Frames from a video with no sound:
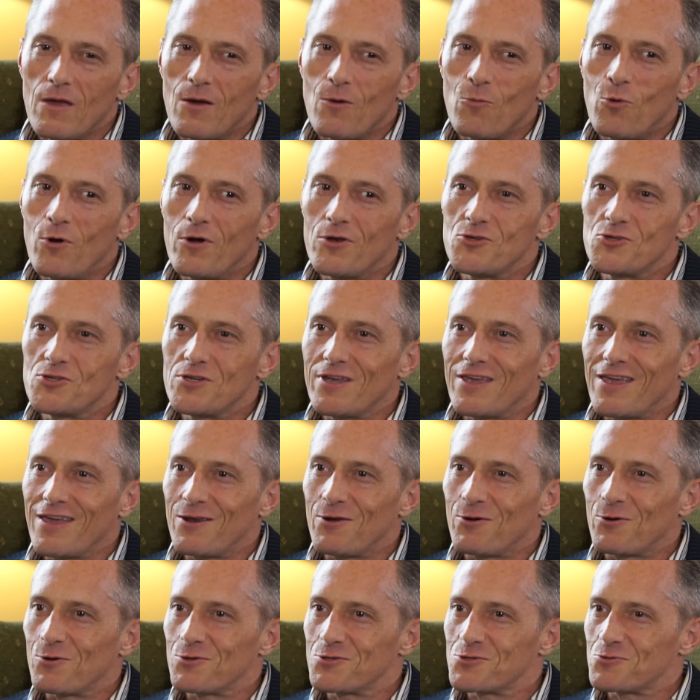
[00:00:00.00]
Where did she get
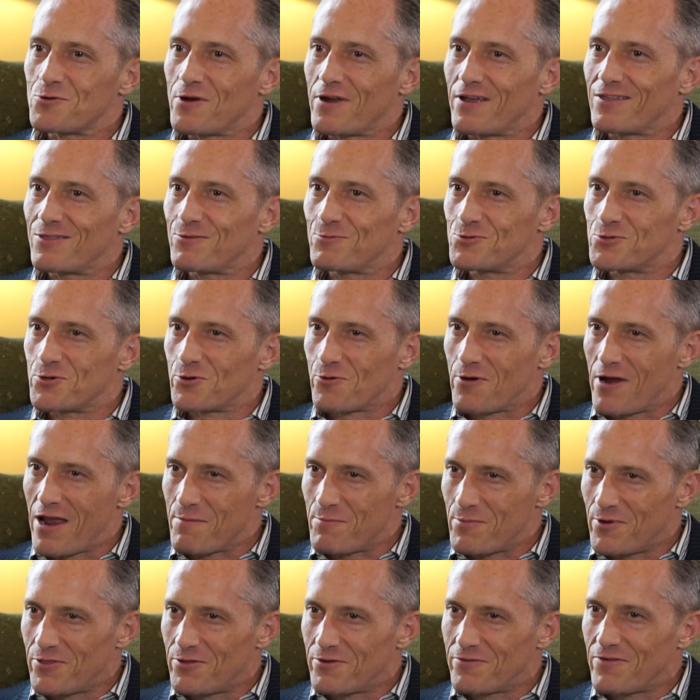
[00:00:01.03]
her strength? Was your
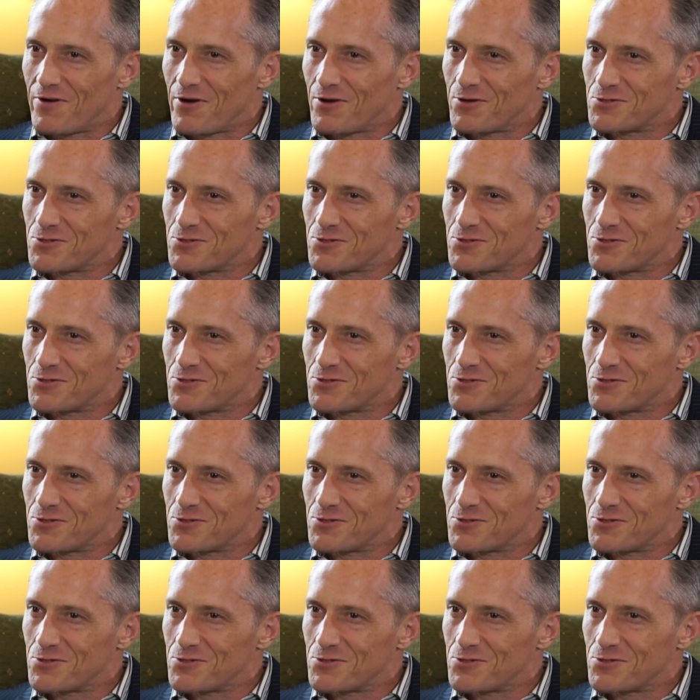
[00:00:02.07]
grandmother very